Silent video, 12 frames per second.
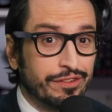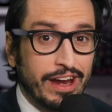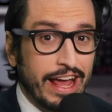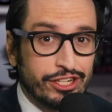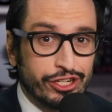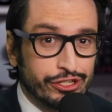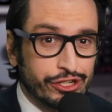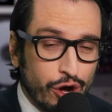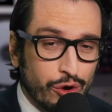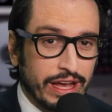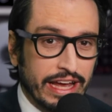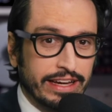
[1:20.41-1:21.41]
of Nature
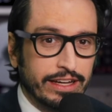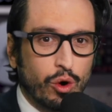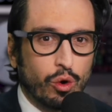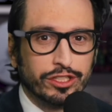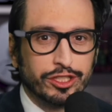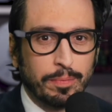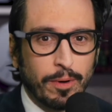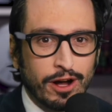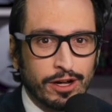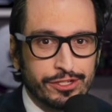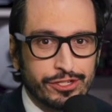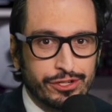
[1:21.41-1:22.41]
token
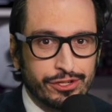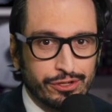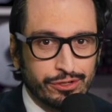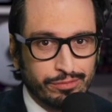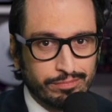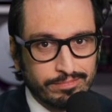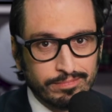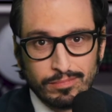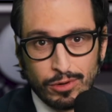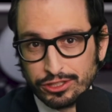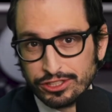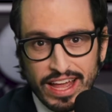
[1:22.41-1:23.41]
corresponds to
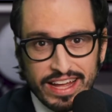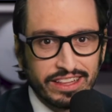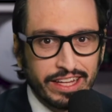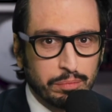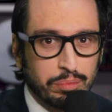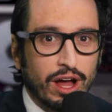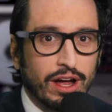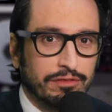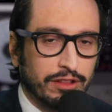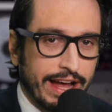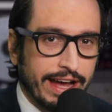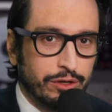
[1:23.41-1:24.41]
most likely a plot
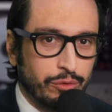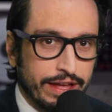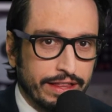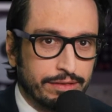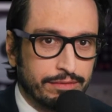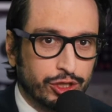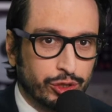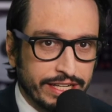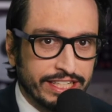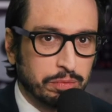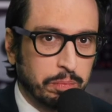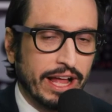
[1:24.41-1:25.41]
of land with
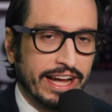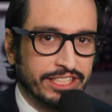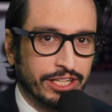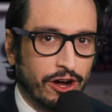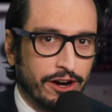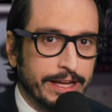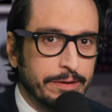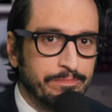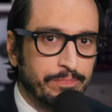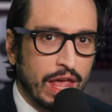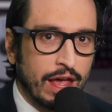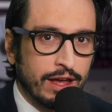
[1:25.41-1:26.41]
trees planted on it.
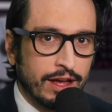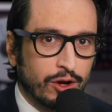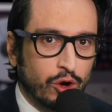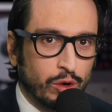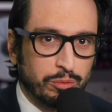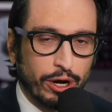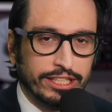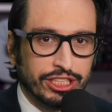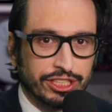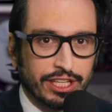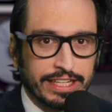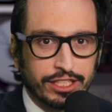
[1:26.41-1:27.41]

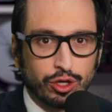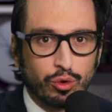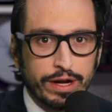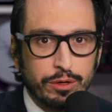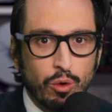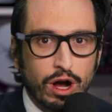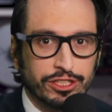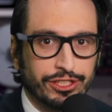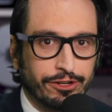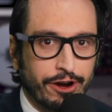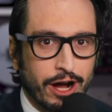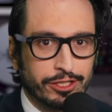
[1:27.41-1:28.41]
Corporations like to greenwash
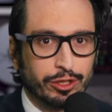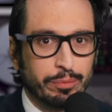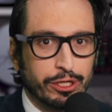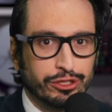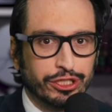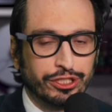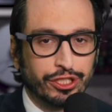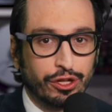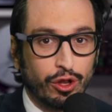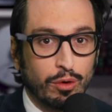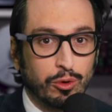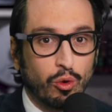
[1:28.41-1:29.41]
their contributions to
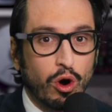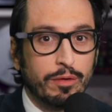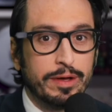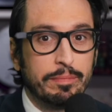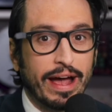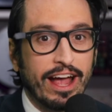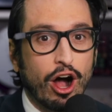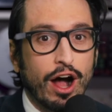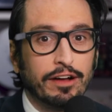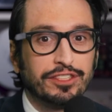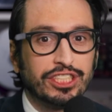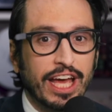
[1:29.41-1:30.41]
global warming by
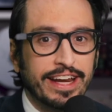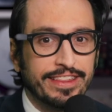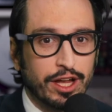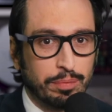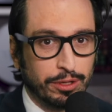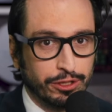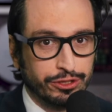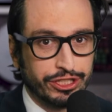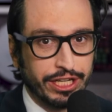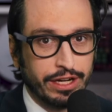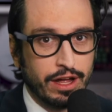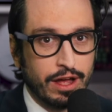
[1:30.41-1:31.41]
offsetting their
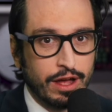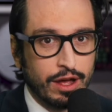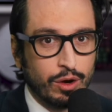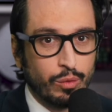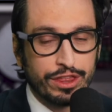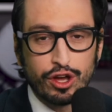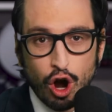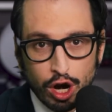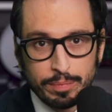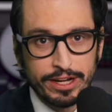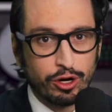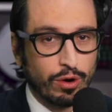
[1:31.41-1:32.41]
pollution with
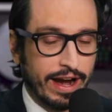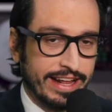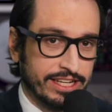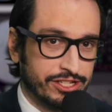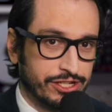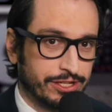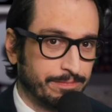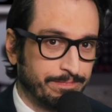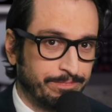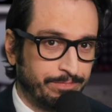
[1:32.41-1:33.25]
carbon credits.